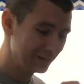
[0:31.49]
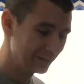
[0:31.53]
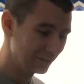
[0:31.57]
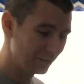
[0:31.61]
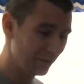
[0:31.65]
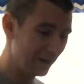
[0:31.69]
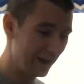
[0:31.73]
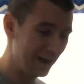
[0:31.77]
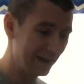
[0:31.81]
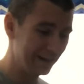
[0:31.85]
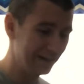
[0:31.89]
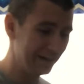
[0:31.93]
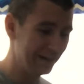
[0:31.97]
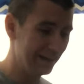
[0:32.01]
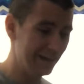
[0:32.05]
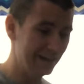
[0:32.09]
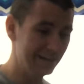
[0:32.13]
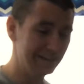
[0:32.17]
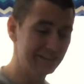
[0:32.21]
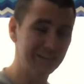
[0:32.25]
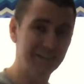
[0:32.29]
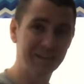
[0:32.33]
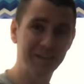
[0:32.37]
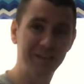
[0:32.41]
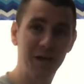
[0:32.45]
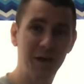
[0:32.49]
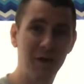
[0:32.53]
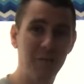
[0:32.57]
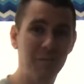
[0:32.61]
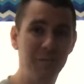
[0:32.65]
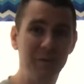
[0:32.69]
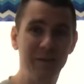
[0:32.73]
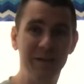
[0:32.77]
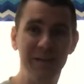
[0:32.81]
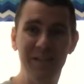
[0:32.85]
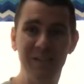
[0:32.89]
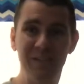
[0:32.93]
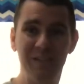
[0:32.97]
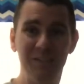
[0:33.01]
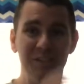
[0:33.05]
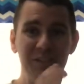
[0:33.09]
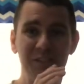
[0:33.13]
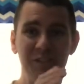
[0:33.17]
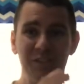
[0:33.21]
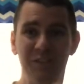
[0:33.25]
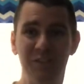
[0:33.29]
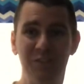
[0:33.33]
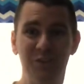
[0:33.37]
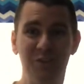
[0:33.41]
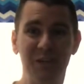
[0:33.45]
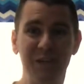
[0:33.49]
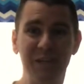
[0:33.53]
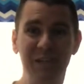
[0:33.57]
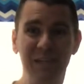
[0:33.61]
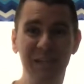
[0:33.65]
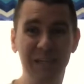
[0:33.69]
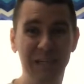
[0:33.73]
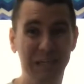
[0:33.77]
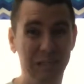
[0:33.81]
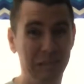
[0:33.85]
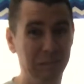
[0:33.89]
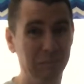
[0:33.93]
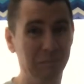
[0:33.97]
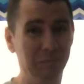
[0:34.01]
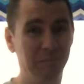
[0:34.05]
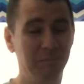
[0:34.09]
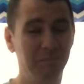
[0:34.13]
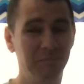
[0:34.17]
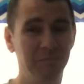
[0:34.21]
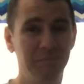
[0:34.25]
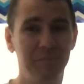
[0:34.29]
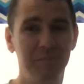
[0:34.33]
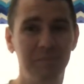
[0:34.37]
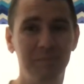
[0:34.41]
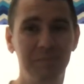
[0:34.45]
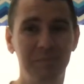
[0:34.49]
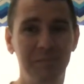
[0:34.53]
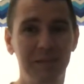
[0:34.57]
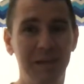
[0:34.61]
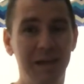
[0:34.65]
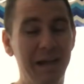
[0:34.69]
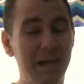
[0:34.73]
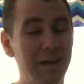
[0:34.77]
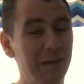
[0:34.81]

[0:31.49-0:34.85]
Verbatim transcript: cracking eggs in a cup and he's just drinking it.